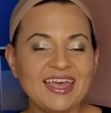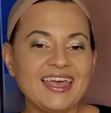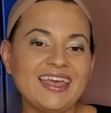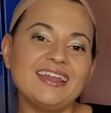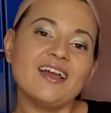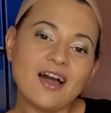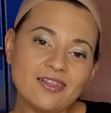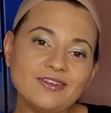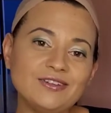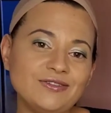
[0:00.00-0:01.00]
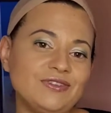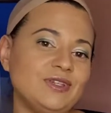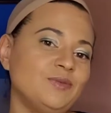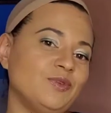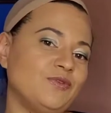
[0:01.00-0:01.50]
in colors you've
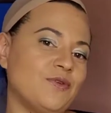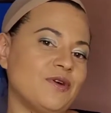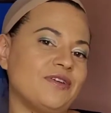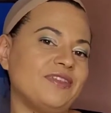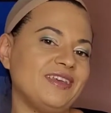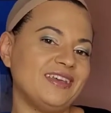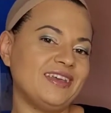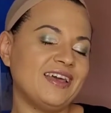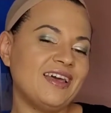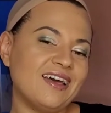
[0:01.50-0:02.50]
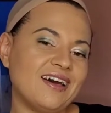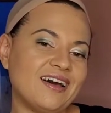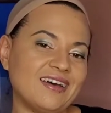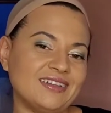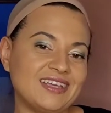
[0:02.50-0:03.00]
seen before, the
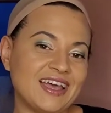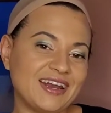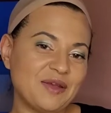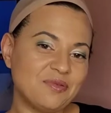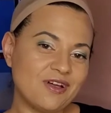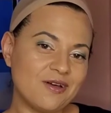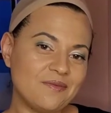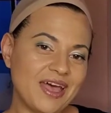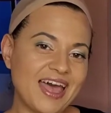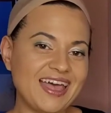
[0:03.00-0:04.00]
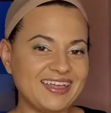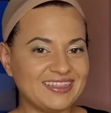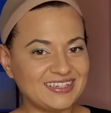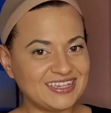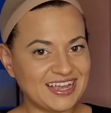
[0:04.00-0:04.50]
Tiedye Plum and
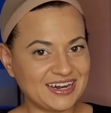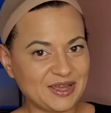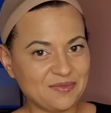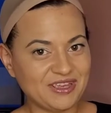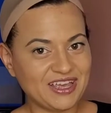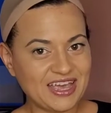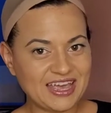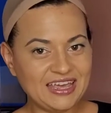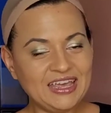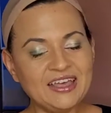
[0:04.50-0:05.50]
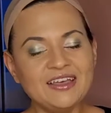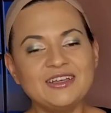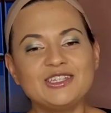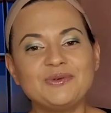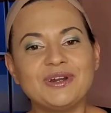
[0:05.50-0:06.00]
the Tiedye BK.
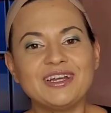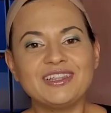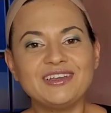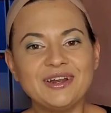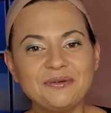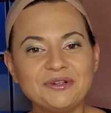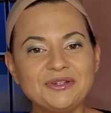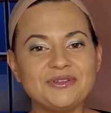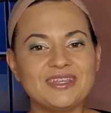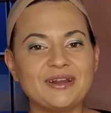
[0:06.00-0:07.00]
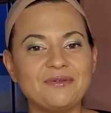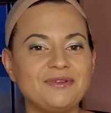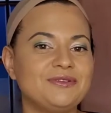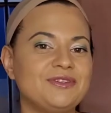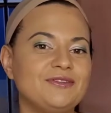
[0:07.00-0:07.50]
So what I thought I would do is that I would
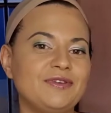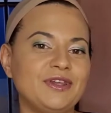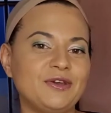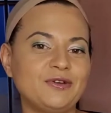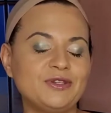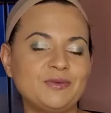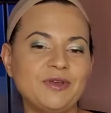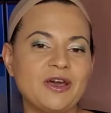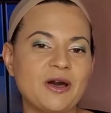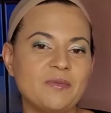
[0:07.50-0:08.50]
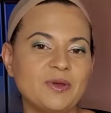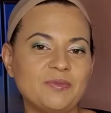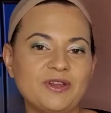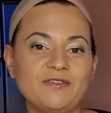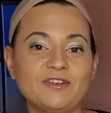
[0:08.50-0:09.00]
use this video to become a
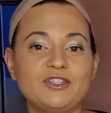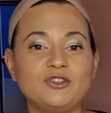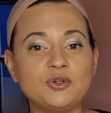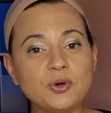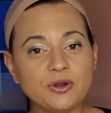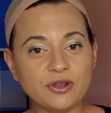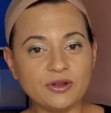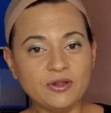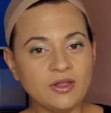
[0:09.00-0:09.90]
bit of a tutorial,